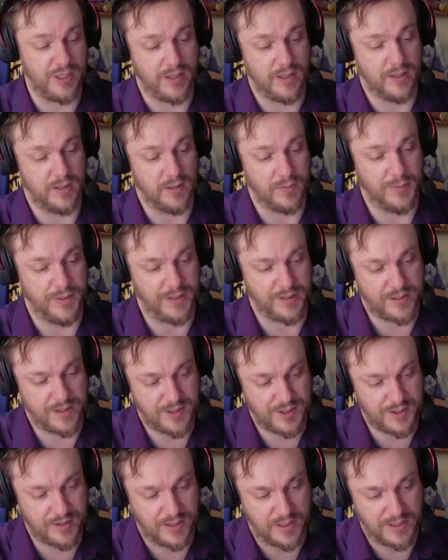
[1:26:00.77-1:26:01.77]
a little bit
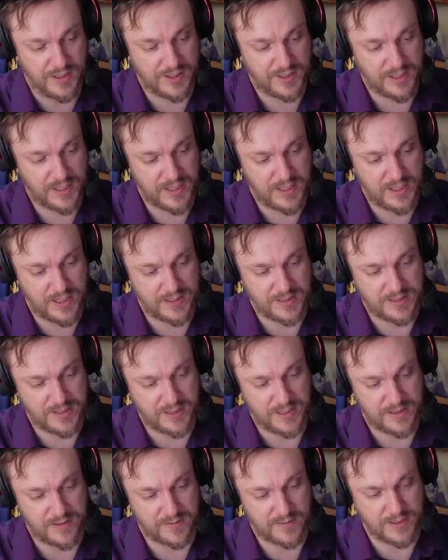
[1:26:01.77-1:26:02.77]
because you guys can't
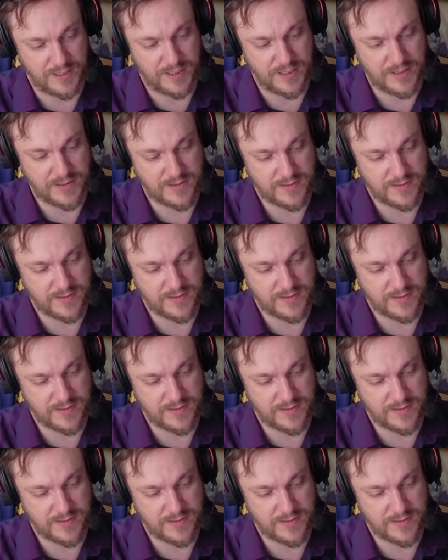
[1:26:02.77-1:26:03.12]
tell, right?